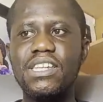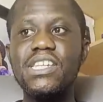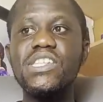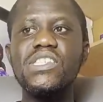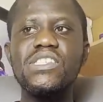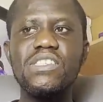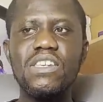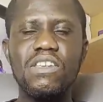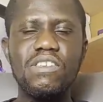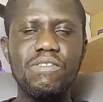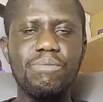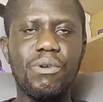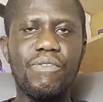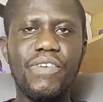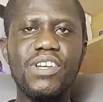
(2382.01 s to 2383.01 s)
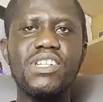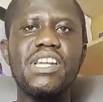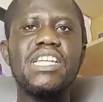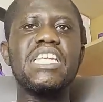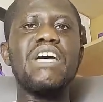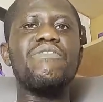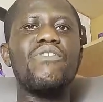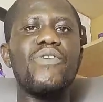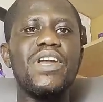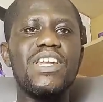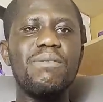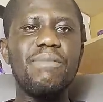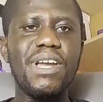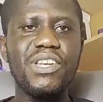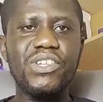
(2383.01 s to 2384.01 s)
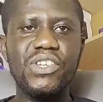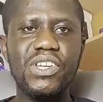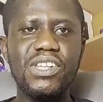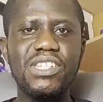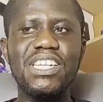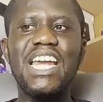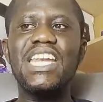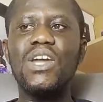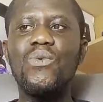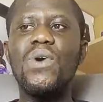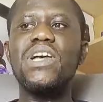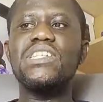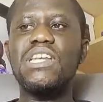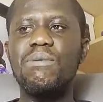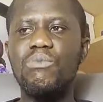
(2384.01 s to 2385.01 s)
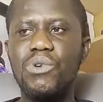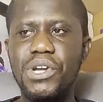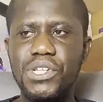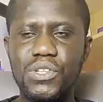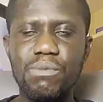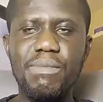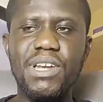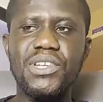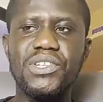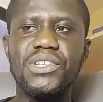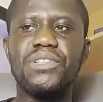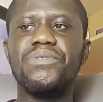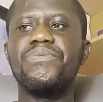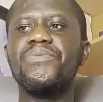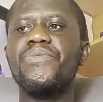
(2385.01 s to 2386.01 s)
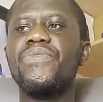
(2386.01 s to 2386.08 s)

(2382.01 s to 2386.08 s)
these professionals I've already mentioned and the ones I'm going to mention.